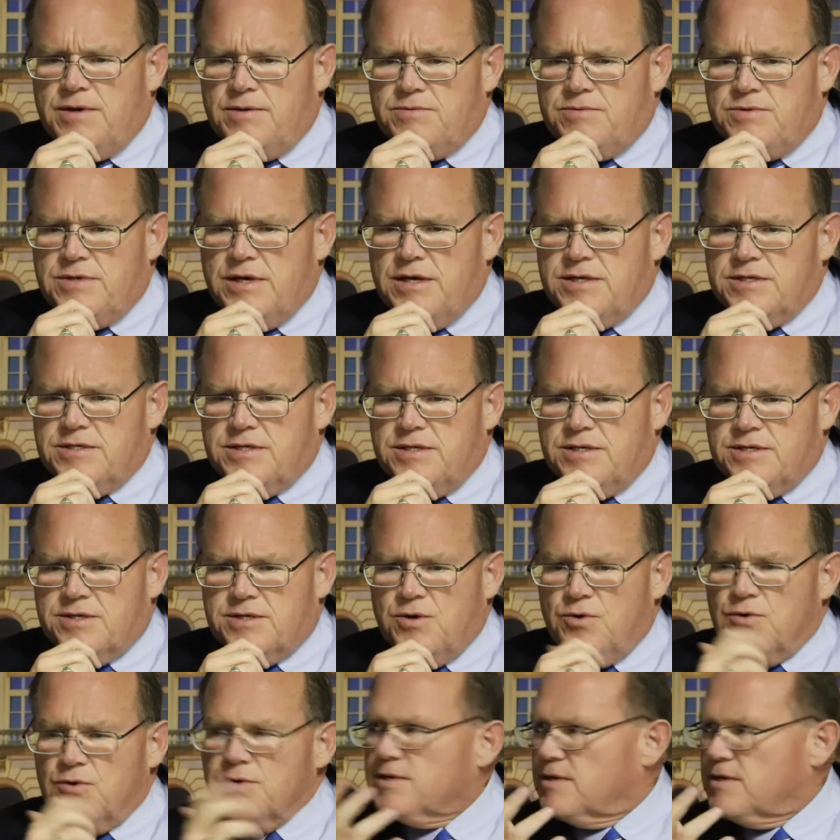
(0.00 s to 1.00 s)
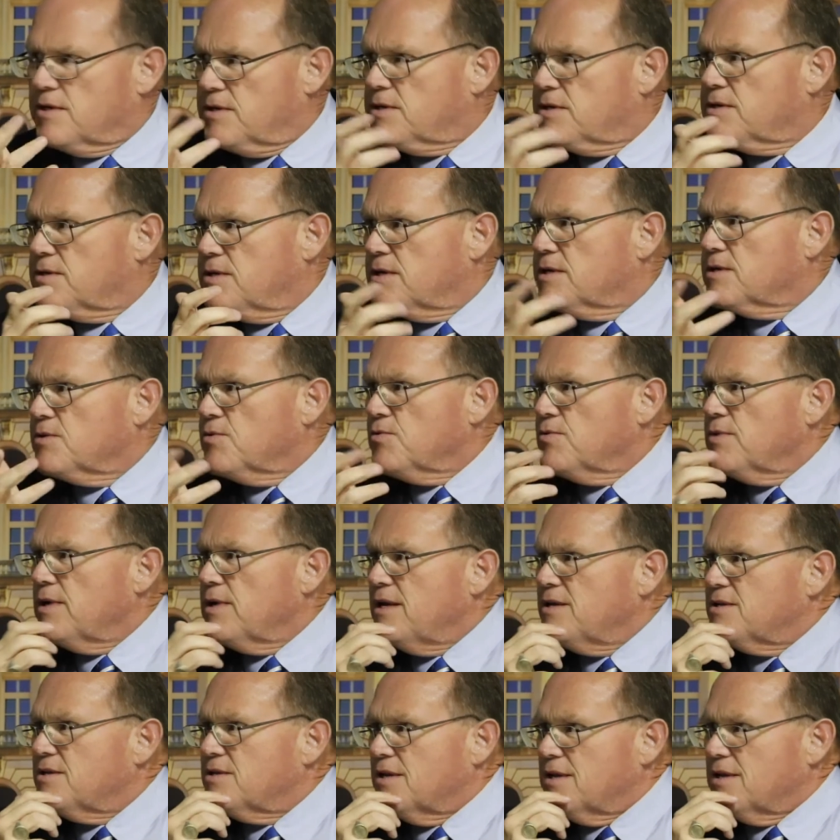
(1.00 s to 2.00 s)
Justice Gorsuch just
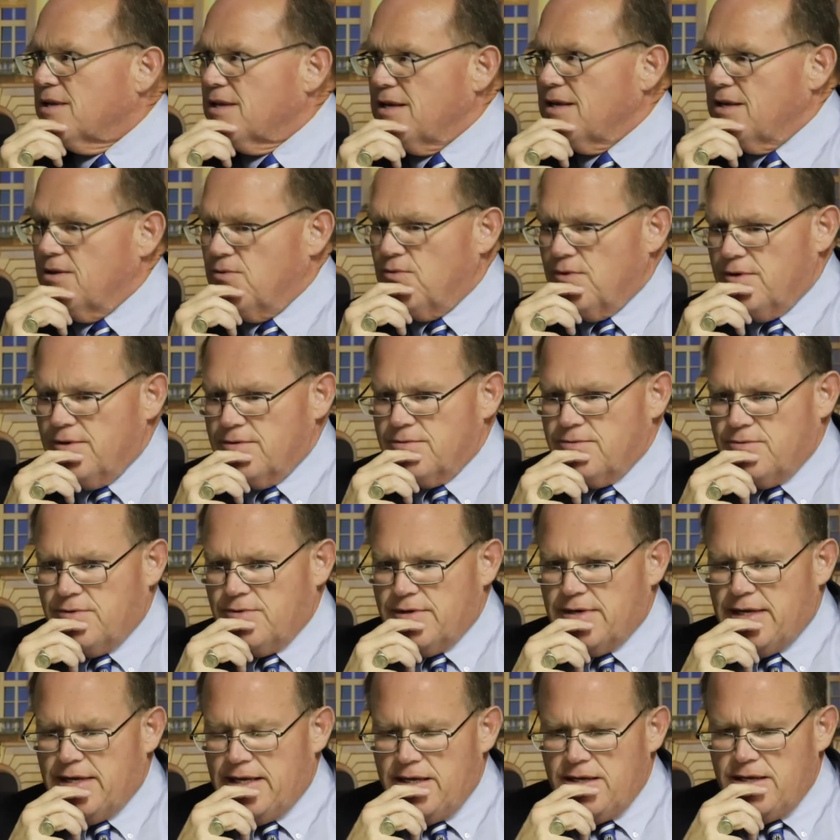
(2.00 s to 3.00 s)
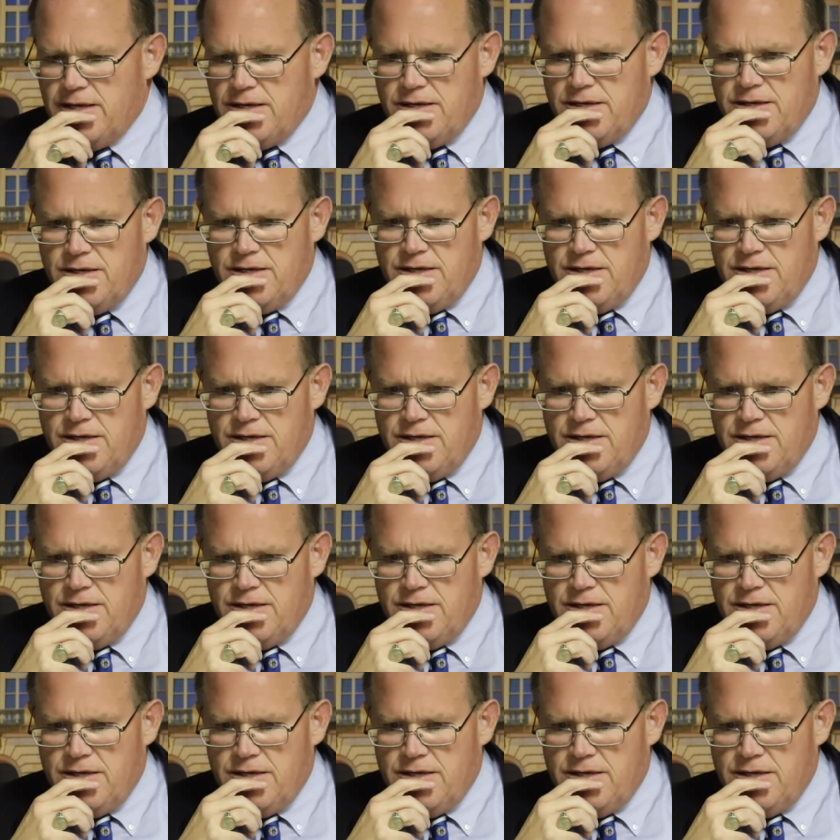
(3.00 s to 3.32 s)
recently where he